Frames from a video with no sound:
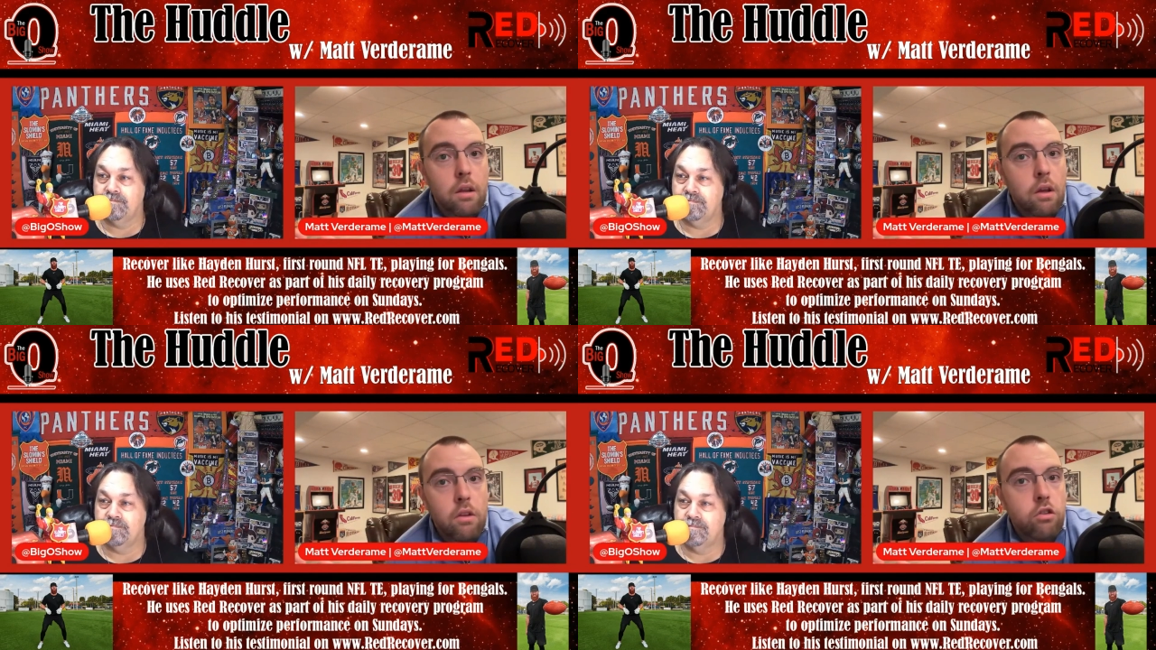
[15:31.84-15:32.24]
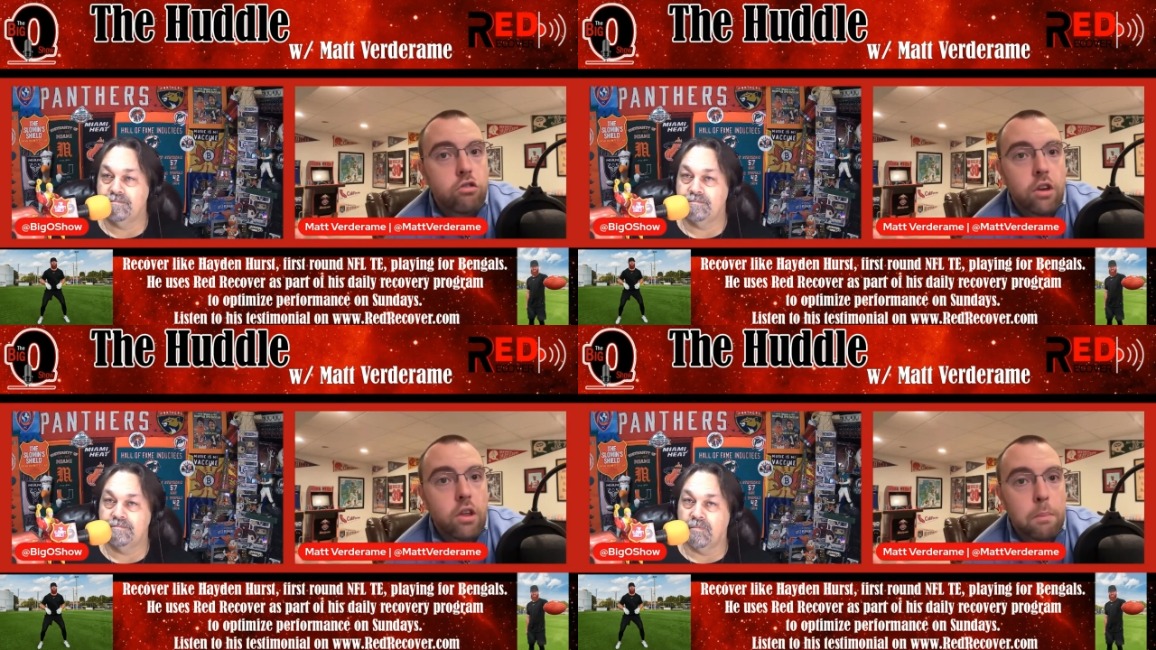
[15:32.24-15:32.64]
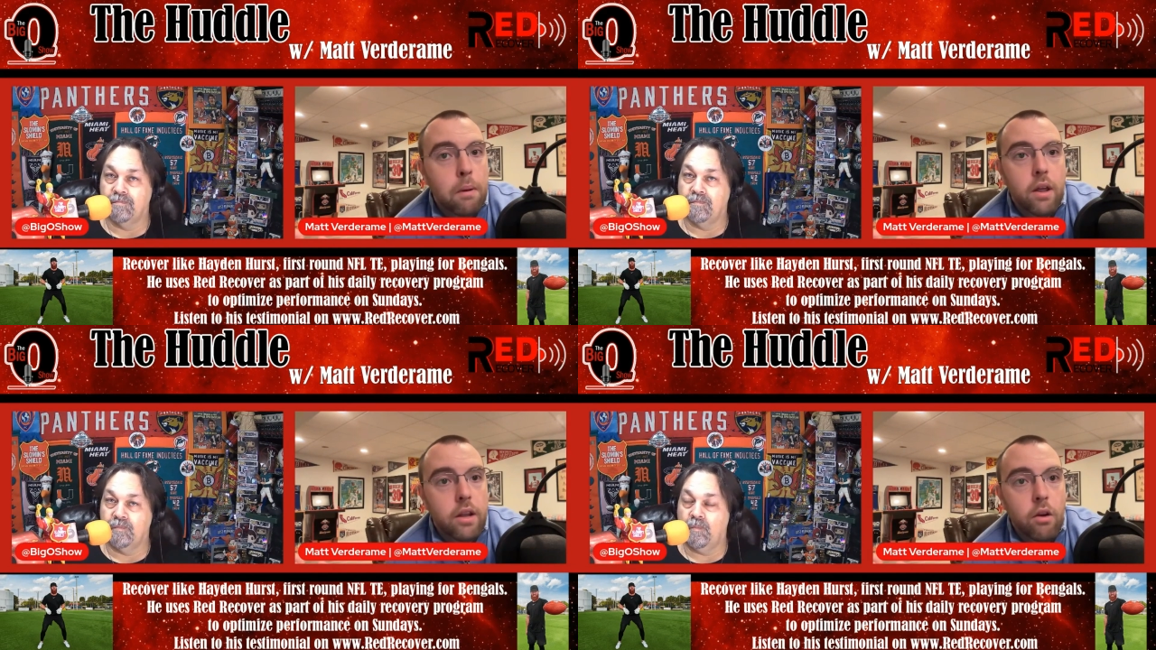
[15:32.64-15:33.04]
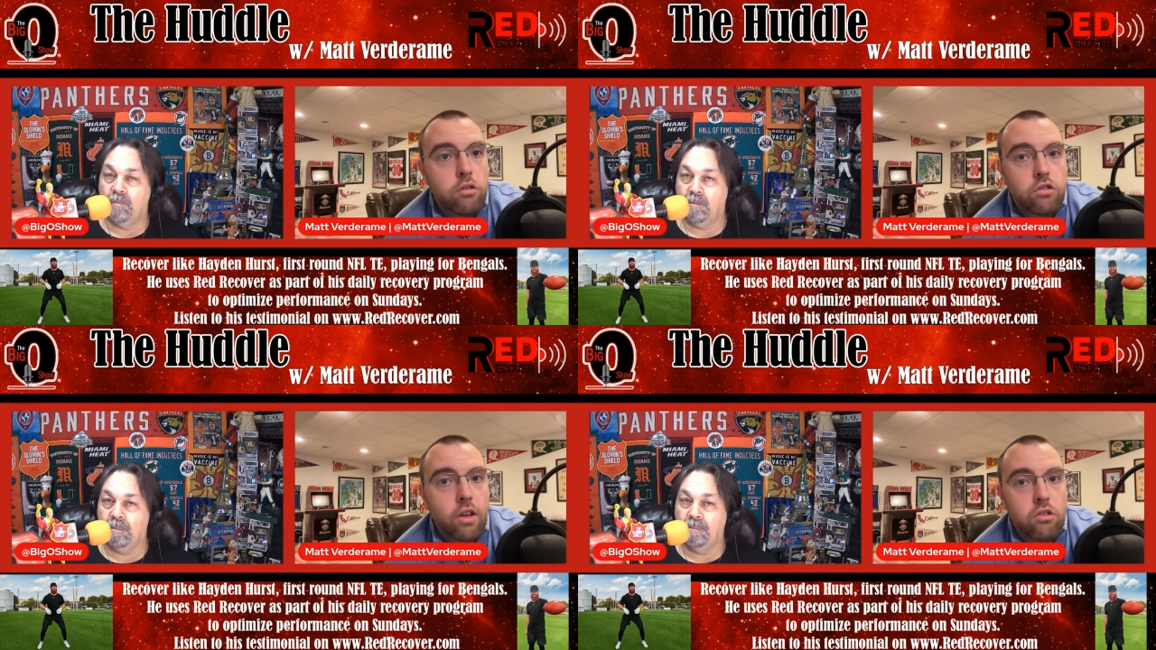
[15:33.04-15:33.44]
Speaker 1: to see the Buccaneers
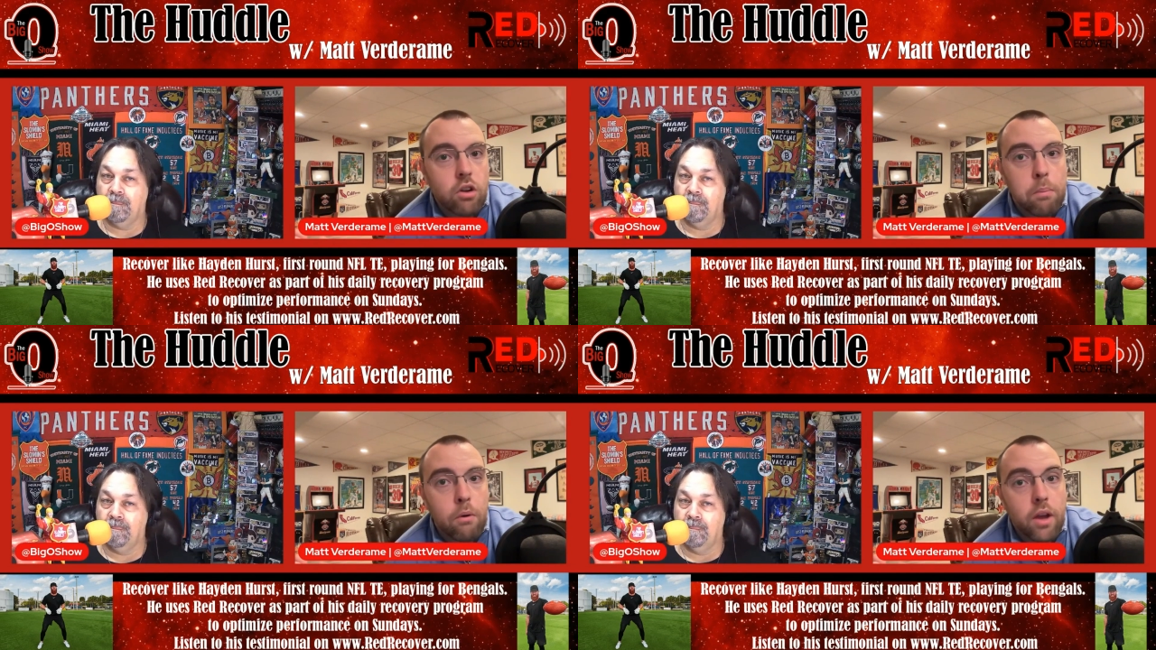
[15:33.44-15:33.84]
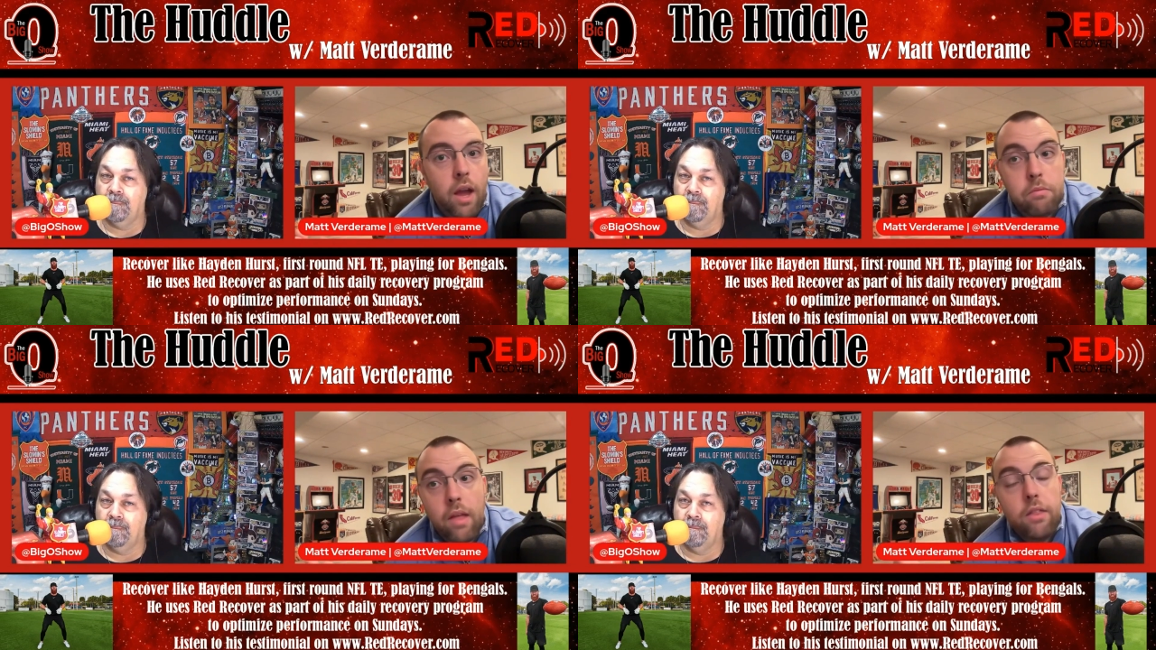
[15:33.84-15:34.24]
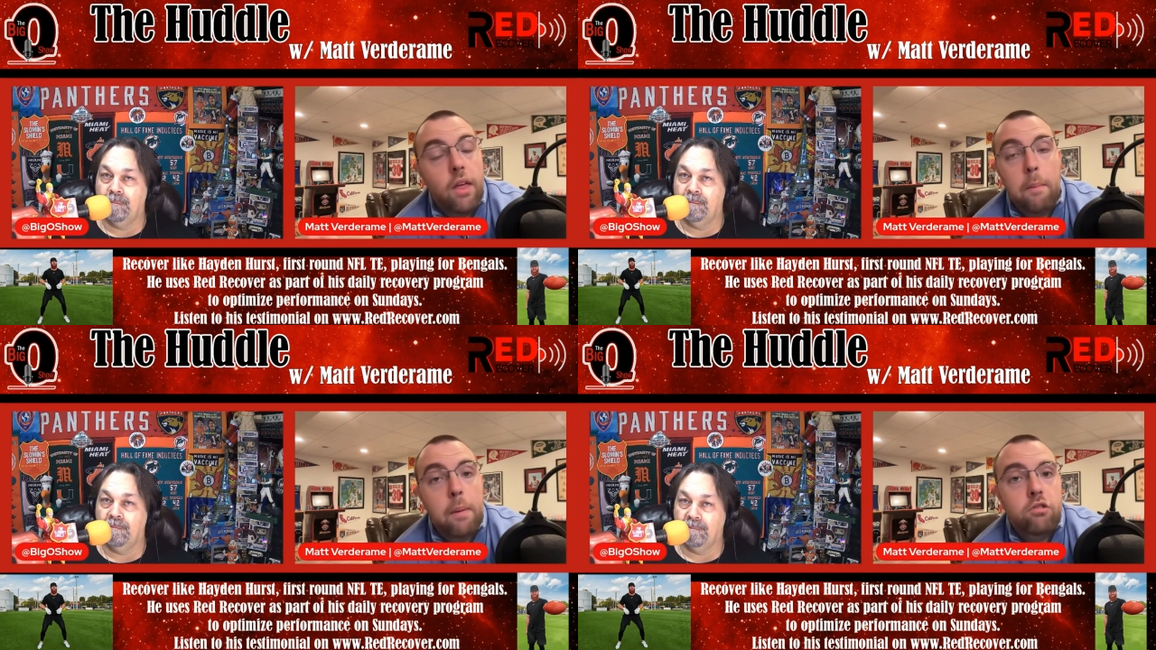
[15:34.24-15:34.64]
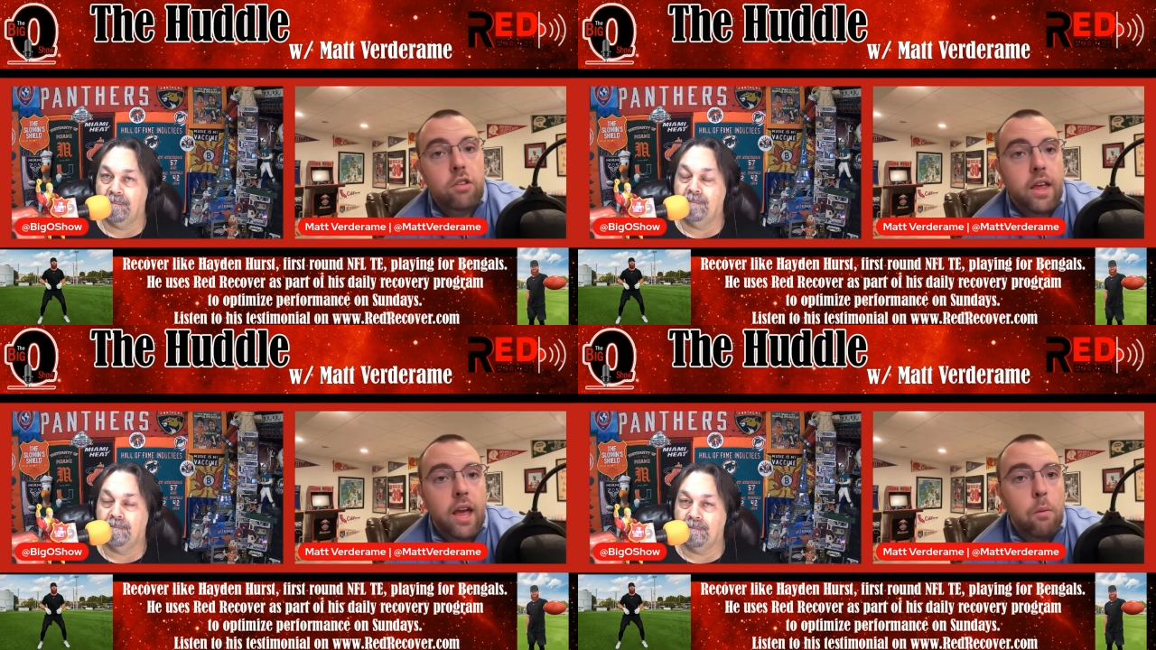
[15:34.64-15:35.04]
these next couple of games. Now, I'm not saying they
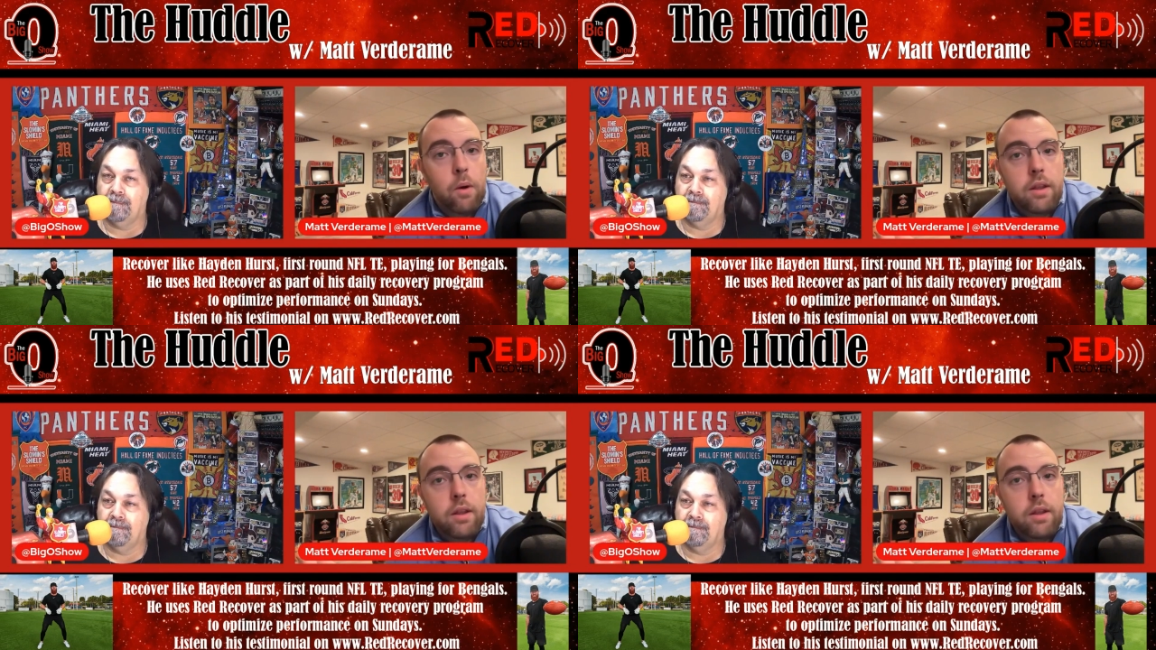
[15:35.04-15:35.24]
can't win.